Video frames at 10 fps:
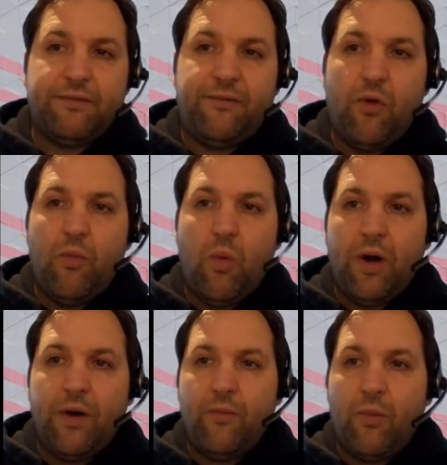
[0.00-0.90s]
to form
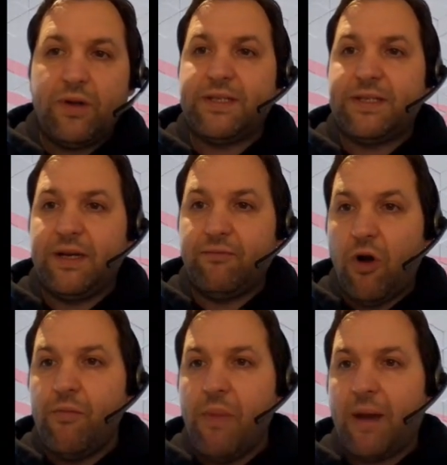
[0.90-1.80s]
one succinct
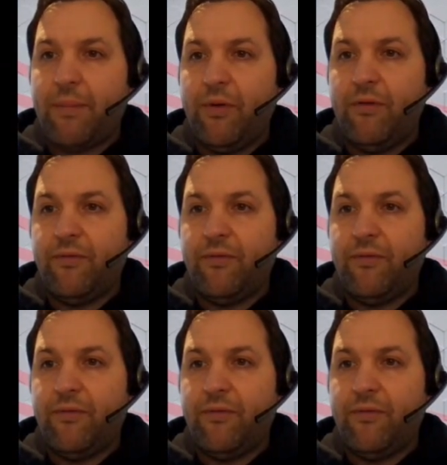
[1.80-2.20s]
roadmap